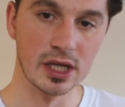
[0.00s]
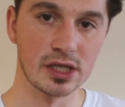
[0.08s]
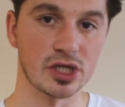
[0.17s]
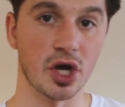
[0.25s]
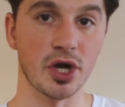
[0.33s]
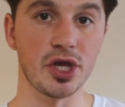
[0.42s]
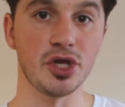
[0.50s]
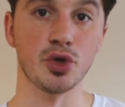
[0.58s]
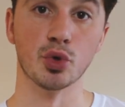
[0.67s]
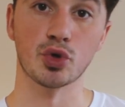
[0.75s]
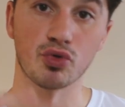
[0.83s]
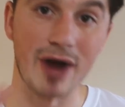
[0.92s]
So
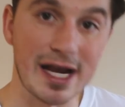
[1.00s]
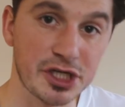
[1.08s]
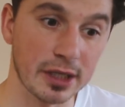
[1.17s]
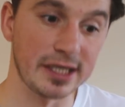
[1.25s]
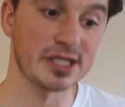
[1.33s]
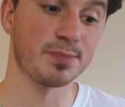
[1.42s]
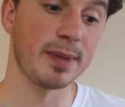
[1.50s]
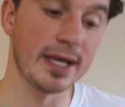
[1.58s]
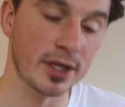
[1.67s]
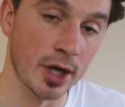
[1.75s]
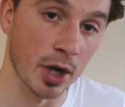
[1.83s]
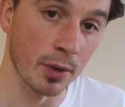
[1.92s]
you'll gradually
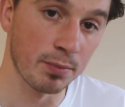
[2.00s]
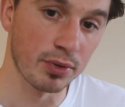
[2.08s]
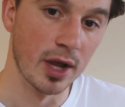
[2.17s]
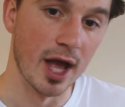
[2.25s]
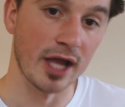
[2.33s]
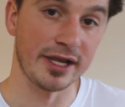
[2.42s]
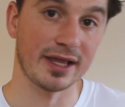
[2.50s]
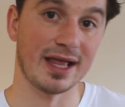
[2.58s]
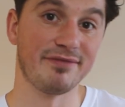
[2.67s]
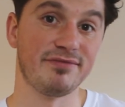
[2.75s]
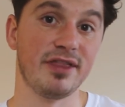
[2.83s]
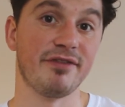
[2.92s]
speed up and you'll
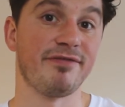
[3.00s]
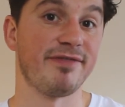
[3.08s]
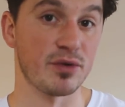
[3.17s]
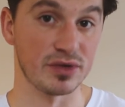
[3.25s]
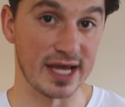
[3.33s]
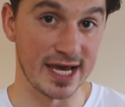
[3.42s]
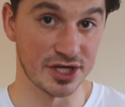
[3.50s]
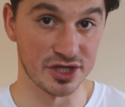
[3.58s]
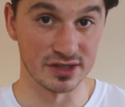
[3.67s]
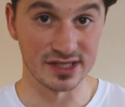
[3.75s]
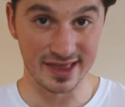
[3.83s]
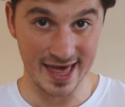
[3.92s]
have the
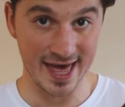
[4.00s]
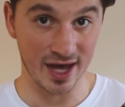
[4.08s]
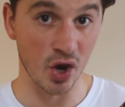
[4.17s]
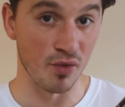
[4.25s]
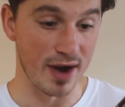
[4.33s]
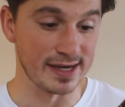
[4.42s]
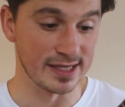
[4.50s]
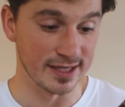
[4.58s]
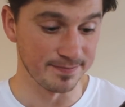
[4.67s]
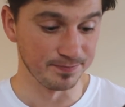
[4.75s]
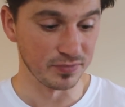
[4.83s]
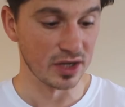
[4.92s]
foundations there
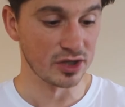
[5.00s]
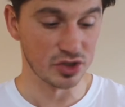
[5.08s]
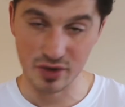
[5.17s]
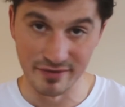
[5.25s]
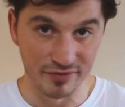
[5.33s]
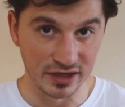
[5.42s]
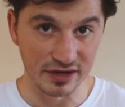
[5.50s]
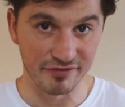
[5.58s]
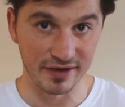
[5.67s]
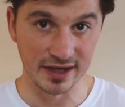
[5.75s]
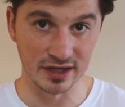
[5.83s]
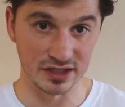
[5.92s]
already. Strengthen your
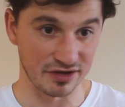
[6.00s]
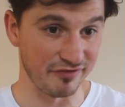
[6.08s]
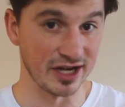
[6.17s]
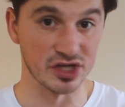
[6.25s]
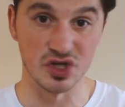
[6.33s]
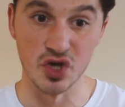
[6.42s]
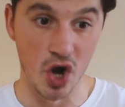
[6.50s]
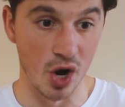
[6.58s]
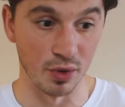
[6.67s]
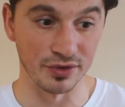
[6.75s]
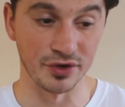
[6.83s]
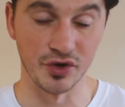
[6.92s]
fingers. Your fingers know
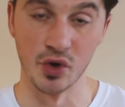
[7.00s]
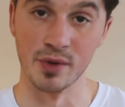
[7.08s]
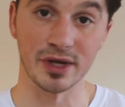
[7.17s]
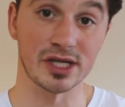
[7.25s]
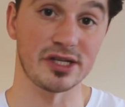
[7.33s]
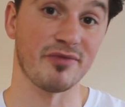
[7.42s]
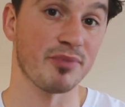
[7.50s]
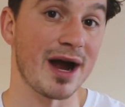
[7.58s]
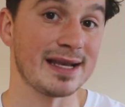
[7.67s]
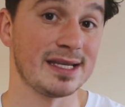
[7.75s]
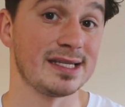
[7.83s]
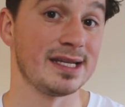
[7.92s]
what they're doing because you've
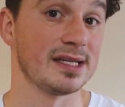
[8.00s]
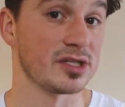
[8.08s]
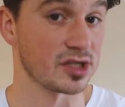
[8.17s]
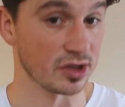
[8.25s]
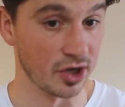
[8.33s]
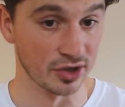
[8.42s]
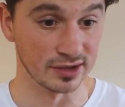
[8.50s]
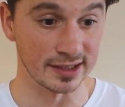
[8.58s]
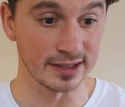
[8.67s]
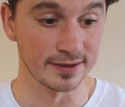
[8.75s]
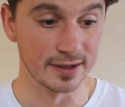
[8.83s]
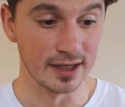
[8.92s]
practiced it
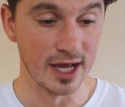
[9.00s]
slowly.